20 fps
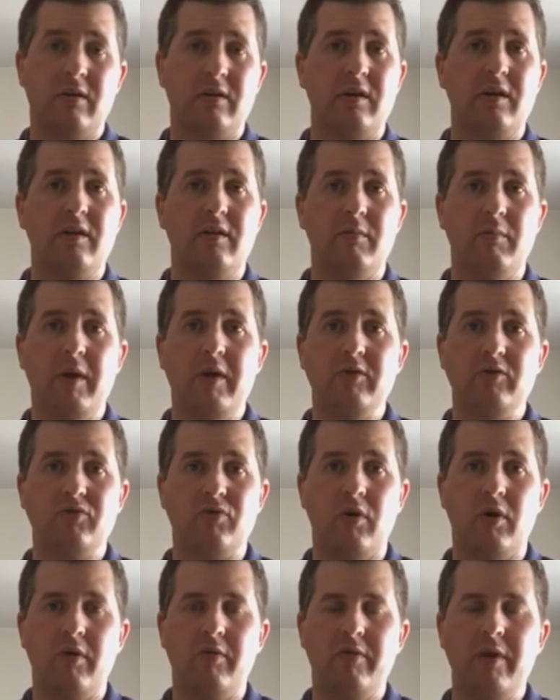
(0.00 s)
click the mouse
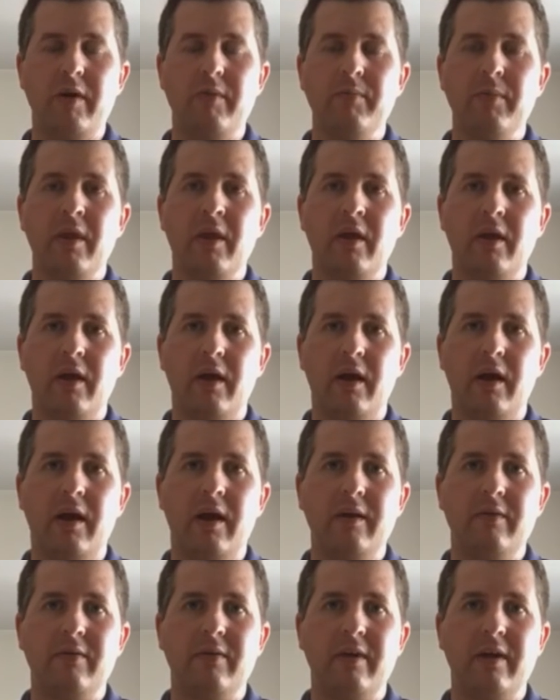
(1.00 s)
rather,
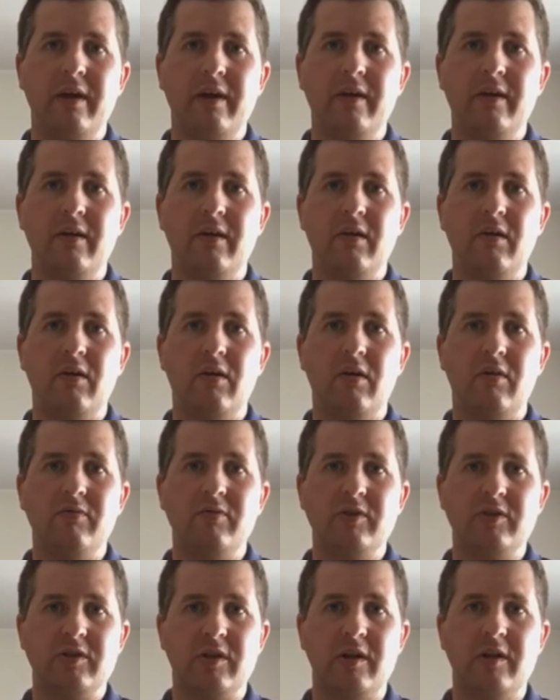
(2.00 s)
and then
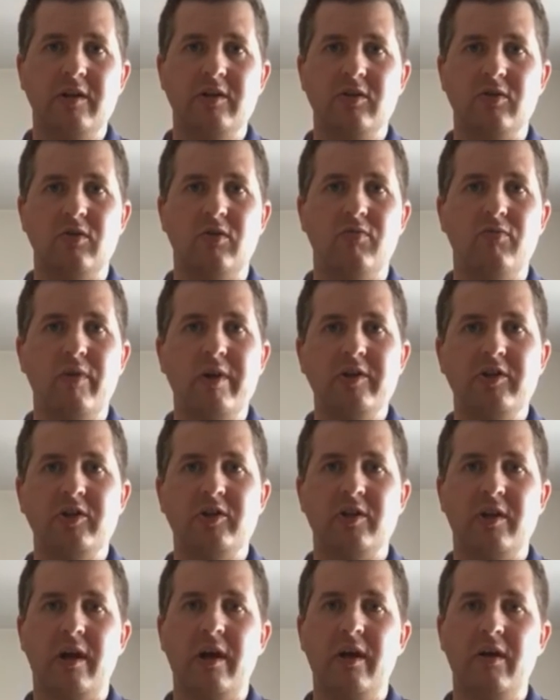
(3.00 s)
obviously it's going to register.